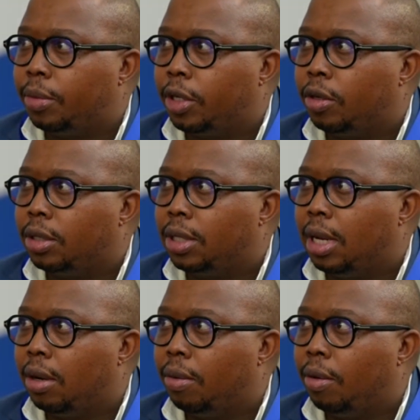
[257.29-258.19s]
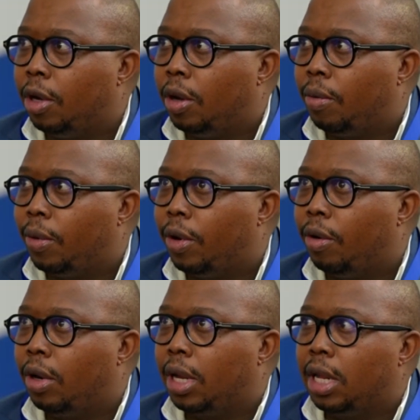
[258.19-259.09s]
because now we are
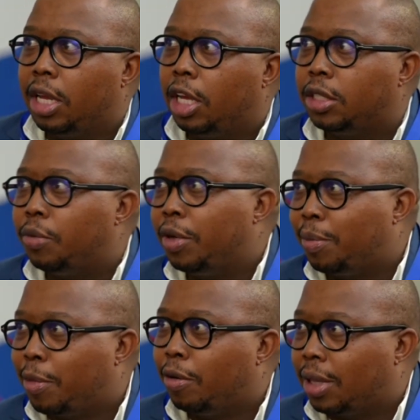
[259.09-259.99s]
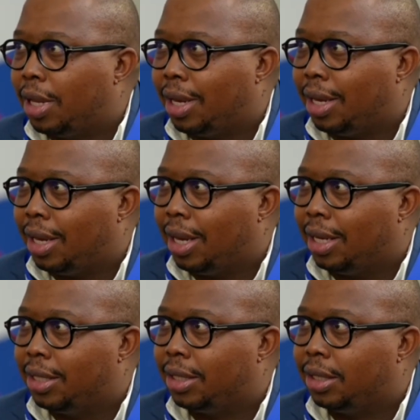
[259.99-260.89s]
already engaging with both uh,
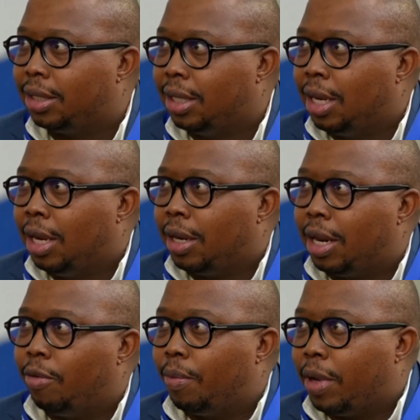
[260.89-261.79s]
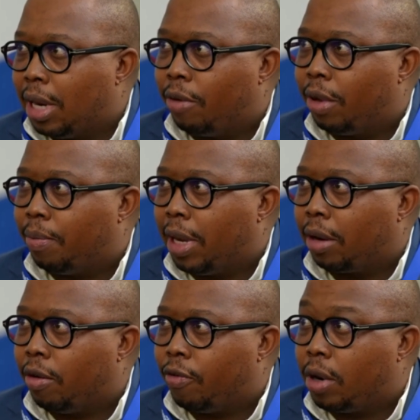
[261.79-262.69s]
entities. Mm -hmm. Then we've been now with
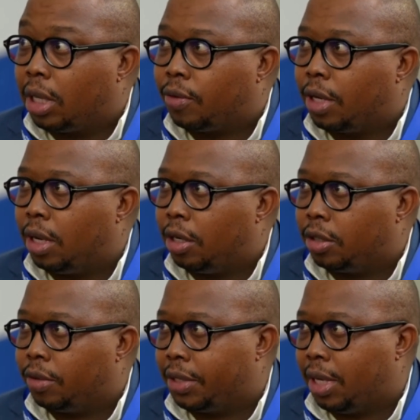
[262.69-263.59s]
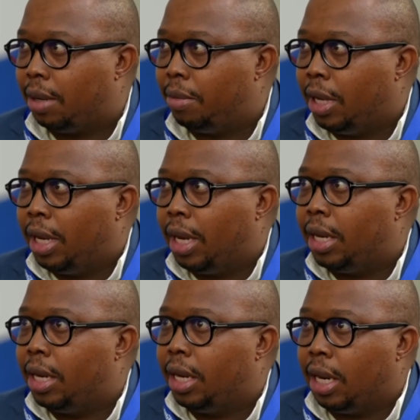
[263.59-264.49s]
Micro Focus for the longest of time.
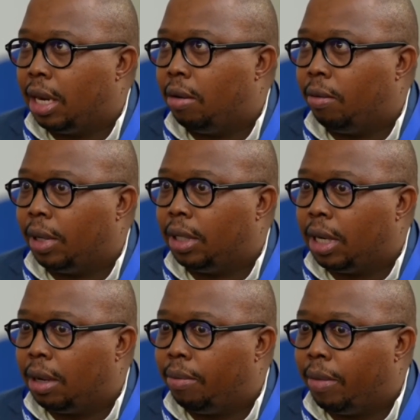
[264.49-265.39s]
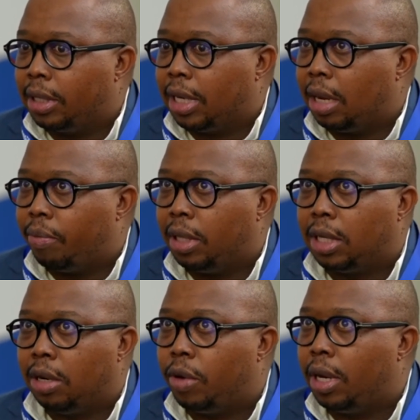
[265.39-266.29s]
And then now when the merger happened,
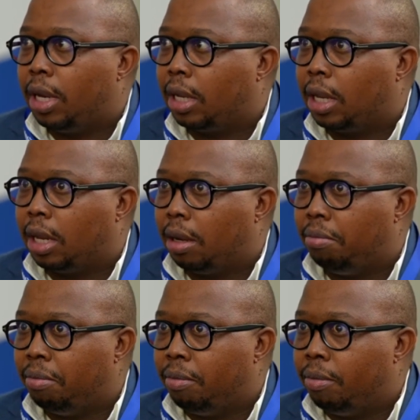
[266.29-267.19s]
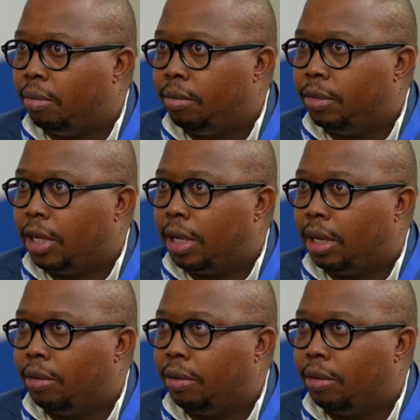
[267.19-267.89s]
then we're at the uh,